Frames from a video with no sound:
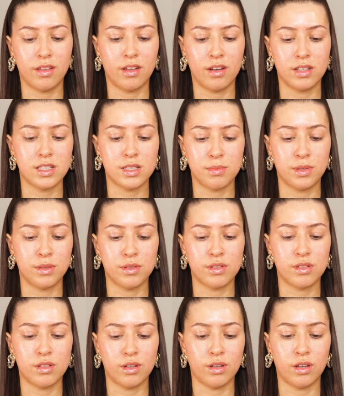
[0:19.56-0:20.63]
It smells
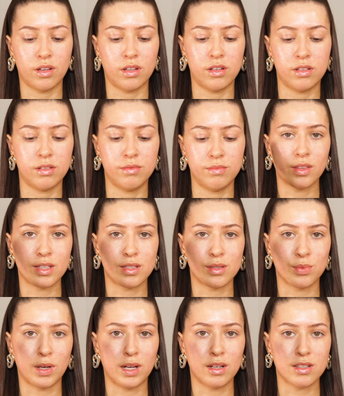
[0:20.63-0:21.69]
so good. This is
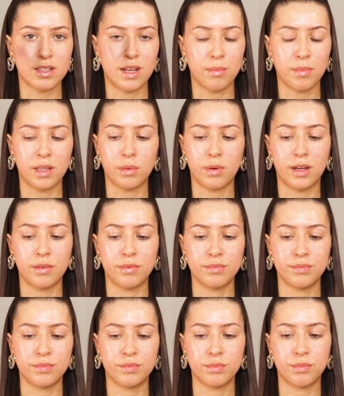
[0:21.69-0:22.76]
what it looks like, by the way.
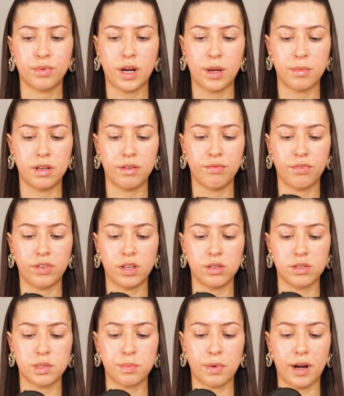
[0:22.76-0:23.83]
Prime and Infuse
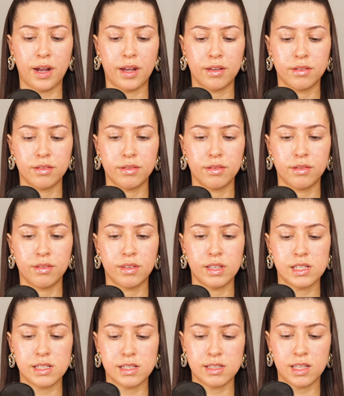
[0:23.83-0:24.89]
spray.
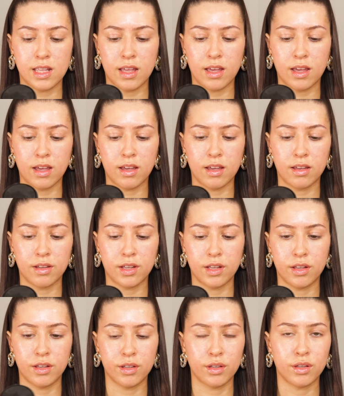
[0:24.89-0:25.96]
This is the
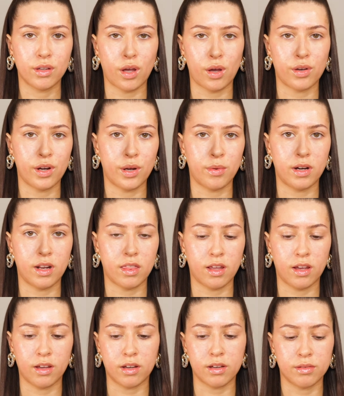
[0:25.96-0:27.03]
coconut one, I
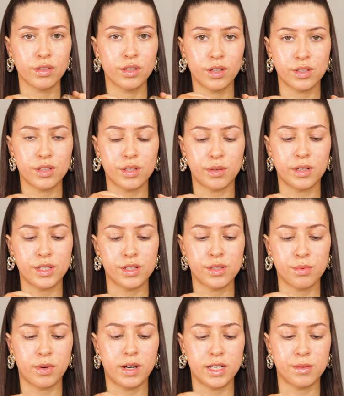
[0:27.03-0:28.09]
think. So I just
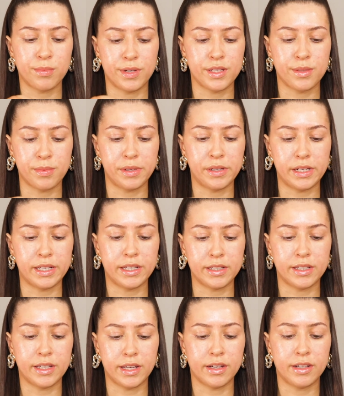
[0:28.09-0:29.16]
wind my spoolie in
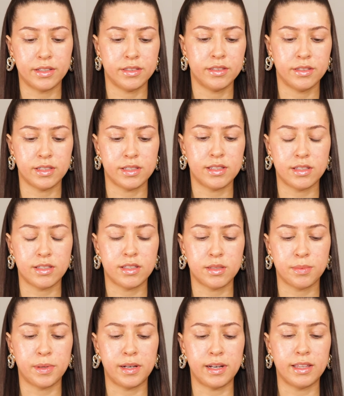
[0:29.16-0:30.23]
here. This is the
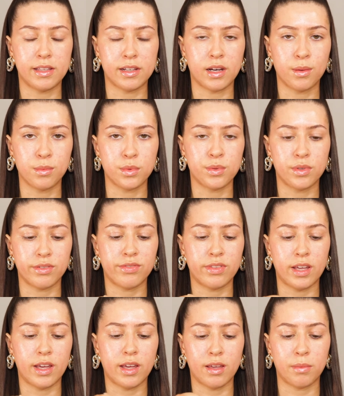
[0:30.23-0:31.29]
spoolie that comes with
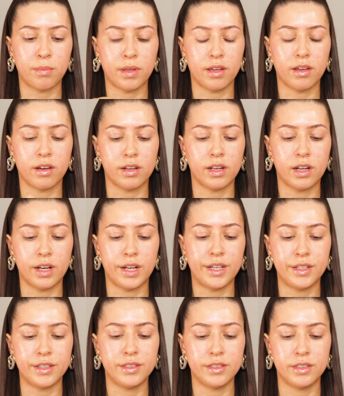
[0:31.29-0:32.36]
the Pink Honey Glue.